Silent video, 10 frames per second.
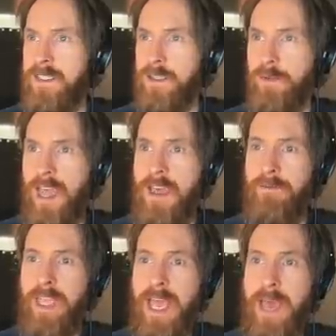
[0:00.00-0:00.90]
So we
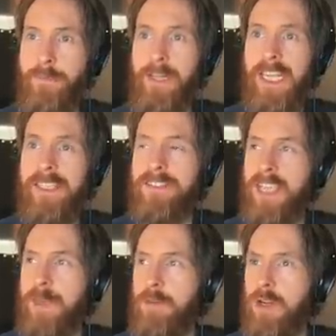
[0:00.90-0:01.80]
have the league
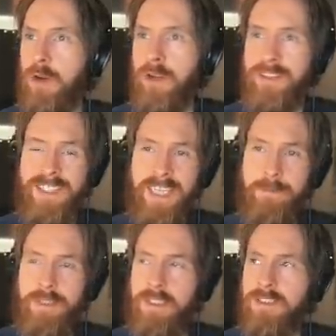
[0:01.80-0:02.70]
table or the team's